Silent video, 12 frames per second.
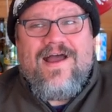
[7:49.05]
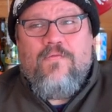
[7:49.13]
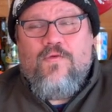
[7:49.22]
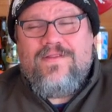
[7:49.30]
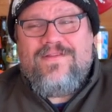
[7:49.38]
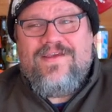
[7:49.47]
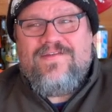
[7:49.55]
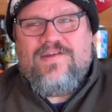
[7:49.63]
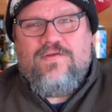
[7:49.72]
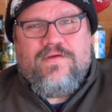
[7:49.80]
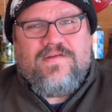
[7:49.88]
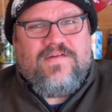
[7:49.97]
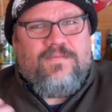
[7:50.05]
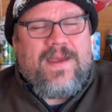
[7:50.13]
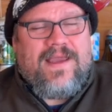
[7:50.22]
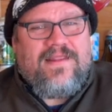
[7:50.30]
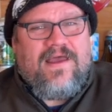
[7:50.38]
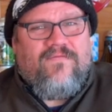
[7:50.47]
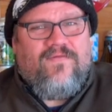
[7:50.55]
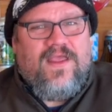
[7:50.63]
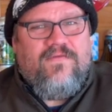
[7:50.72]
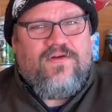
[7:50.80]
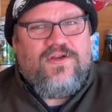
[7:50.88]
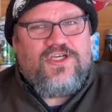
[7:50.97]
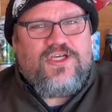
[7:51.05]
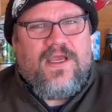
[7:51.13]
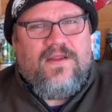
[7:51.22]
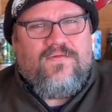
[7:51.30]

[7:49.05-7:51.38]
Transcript: I want this, and you expect that flavor to shine